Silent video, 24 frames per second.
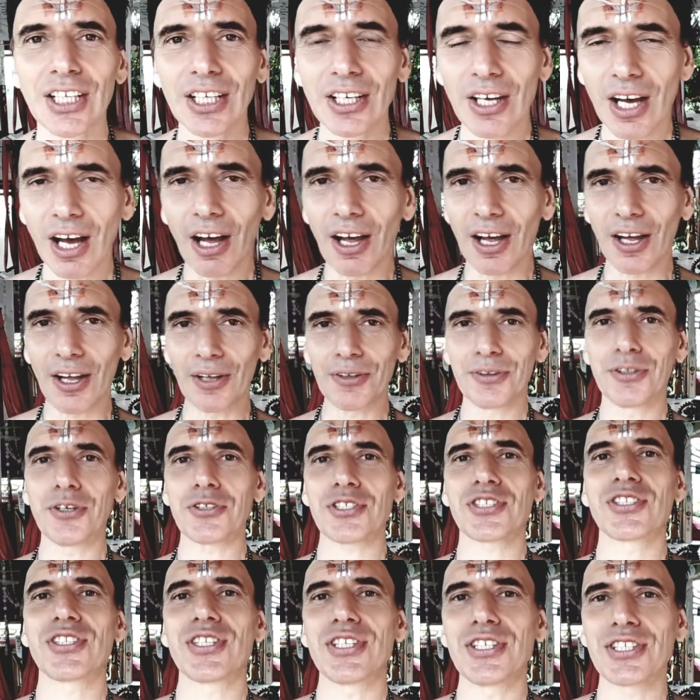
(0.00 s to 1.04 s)
Uh, does
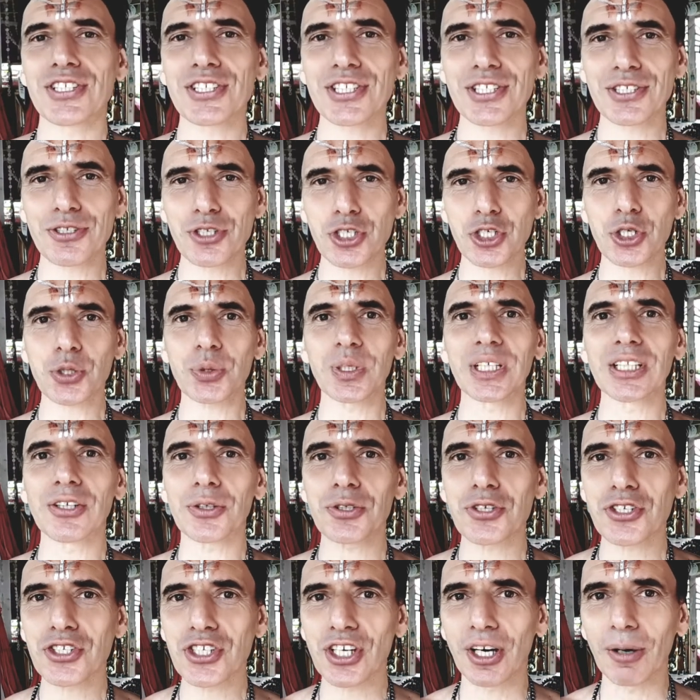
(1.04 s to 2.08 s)
this trigger
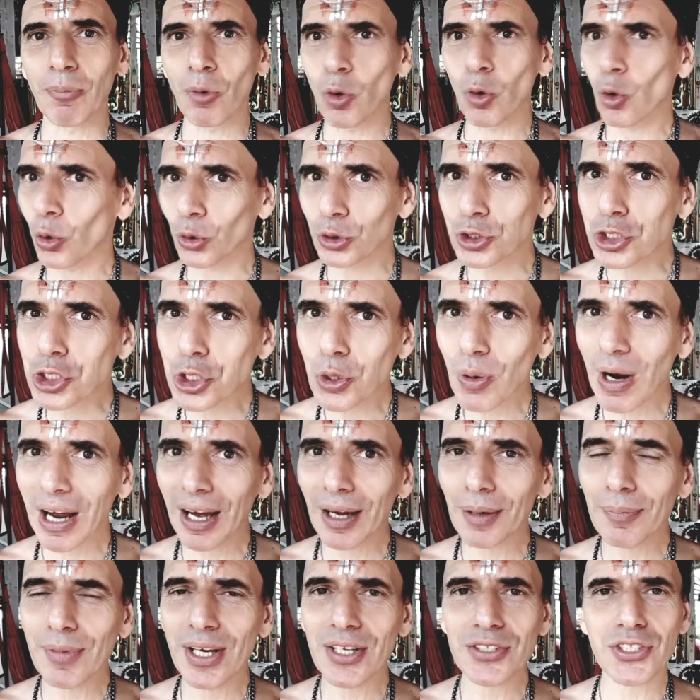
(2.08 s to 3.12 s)
some old
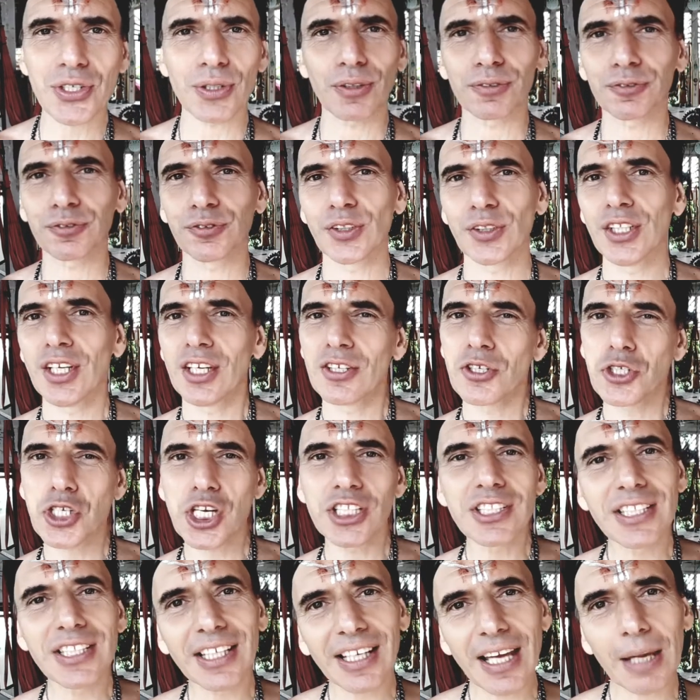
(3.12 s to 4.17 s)
traumas of
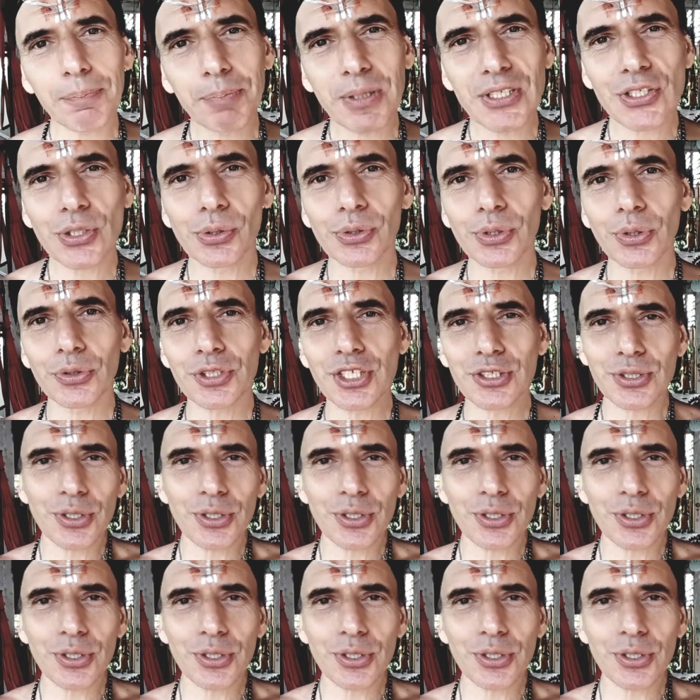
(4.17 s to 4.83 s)
cheating episodes?